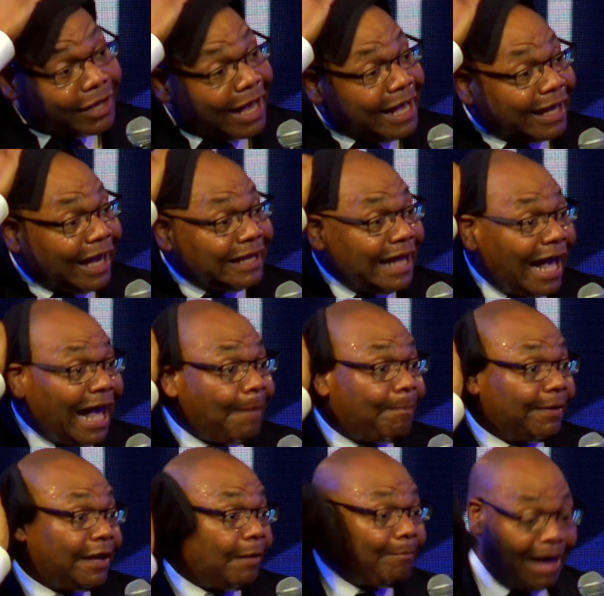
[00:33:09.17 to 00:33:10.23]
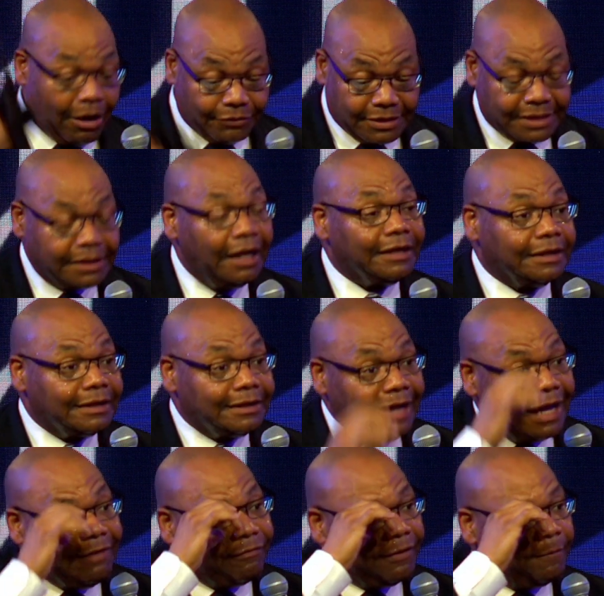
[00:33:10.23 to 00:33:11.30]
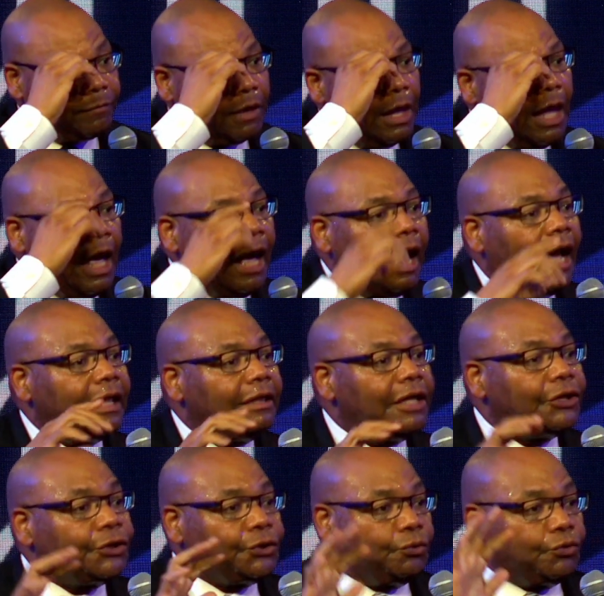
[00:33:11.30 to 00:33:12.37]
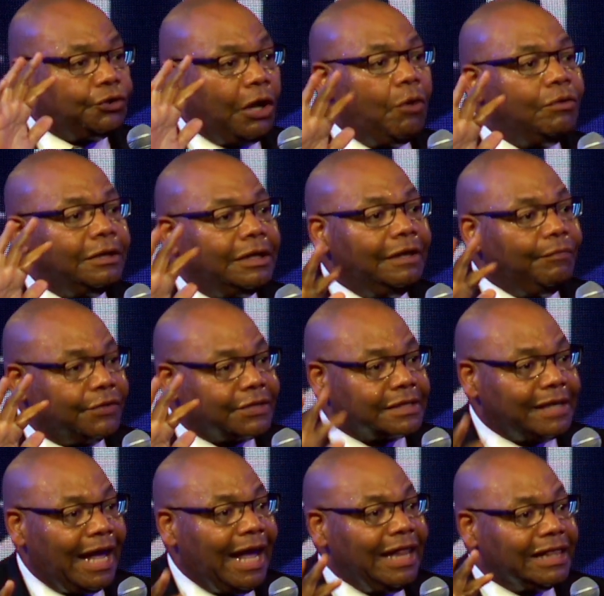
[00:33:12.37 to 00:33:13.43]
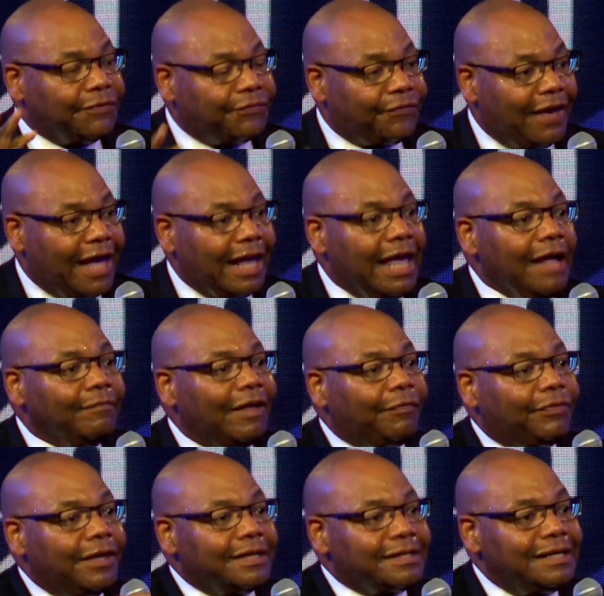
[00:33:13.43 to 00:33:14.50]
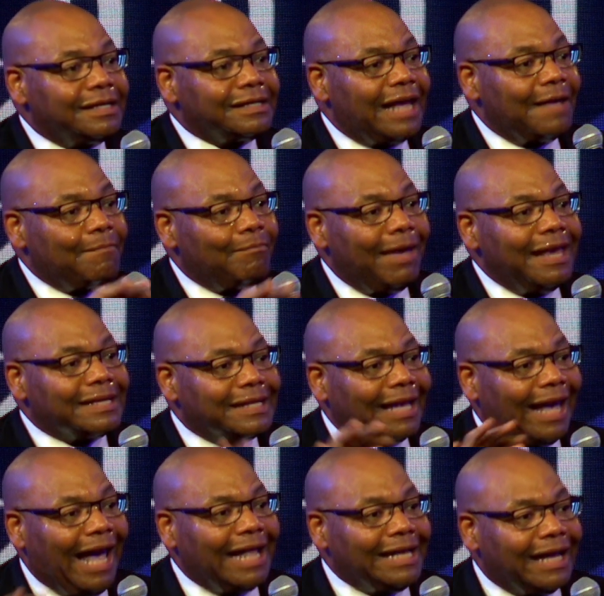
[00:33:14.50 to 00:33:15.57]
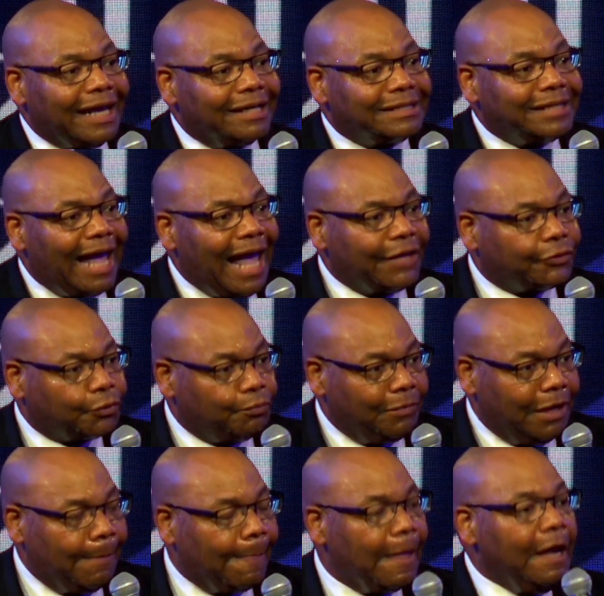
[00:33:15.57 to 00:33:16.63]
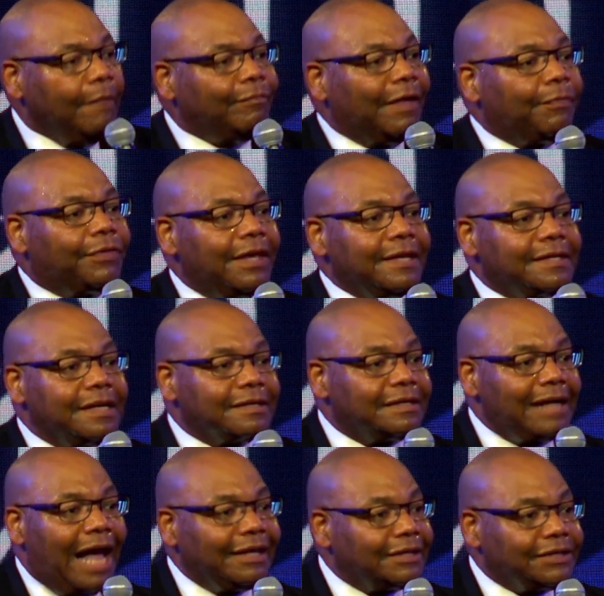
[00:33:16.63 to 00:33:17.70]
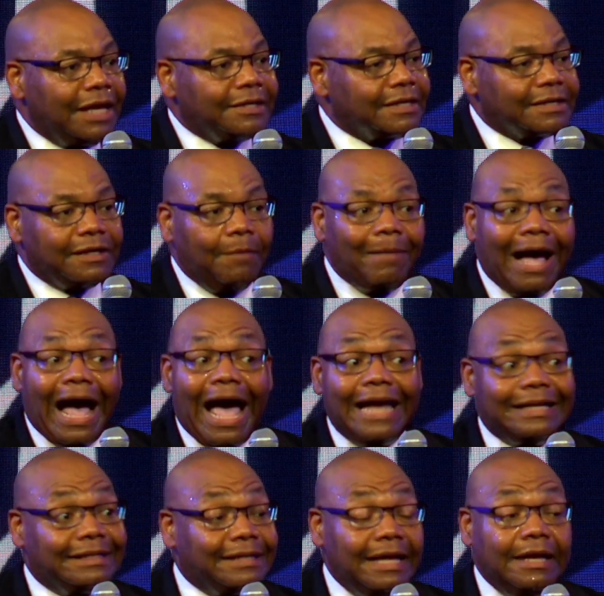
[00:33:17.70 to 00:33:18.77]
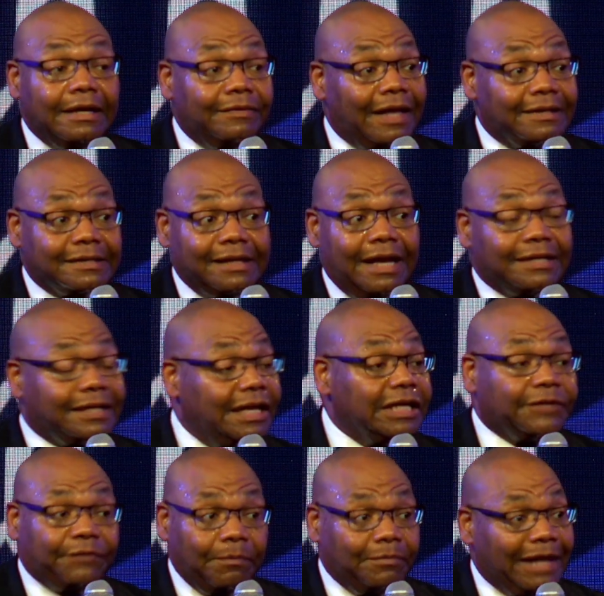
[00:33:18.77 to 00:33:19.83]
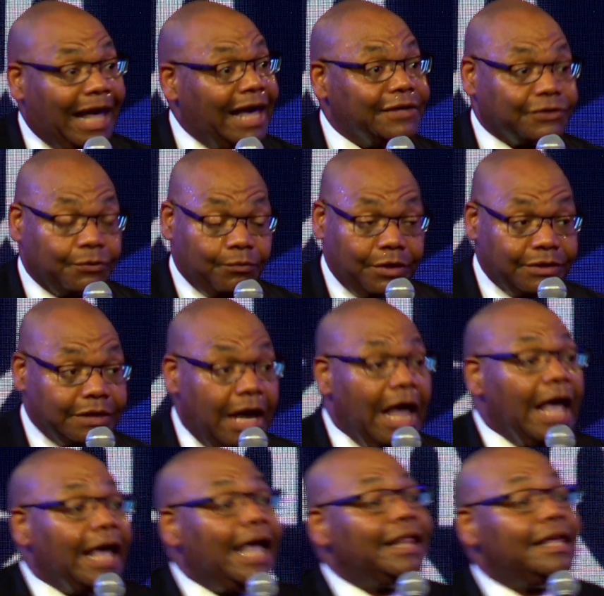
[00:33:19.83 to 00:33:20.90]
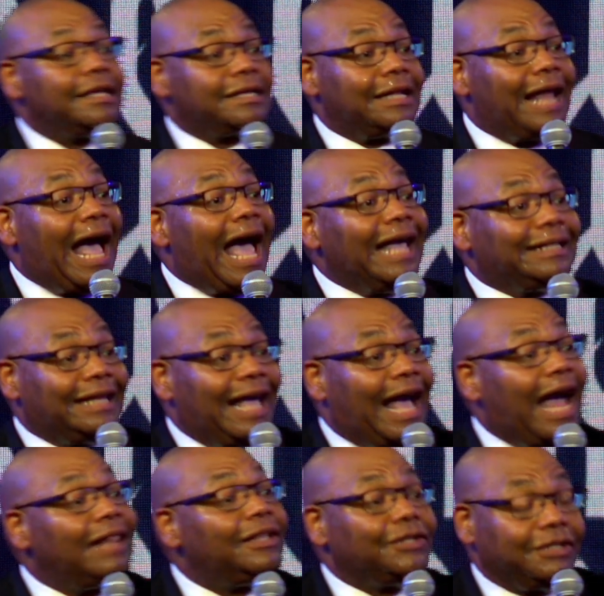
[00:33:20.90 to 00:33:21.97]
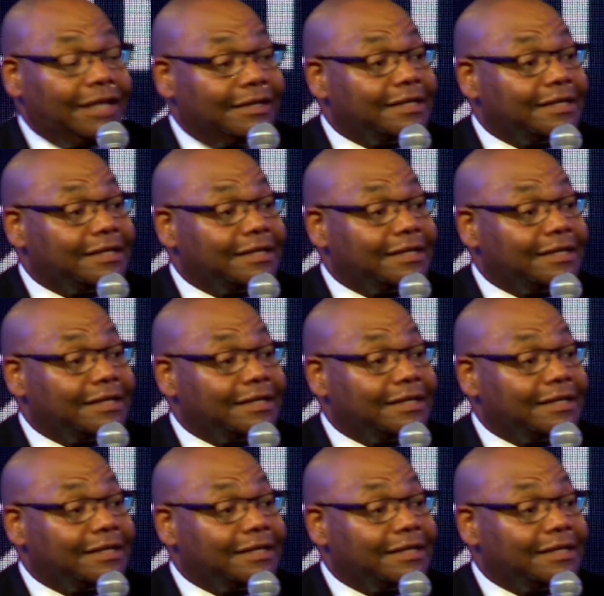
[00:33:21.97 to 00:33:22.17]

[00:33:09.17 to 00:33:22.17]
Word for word: can't get happy about son of David unless you don't understand the fact that this is a messianic attachment, that this is not just some idea that says he's from Nazareth. It is an ideology that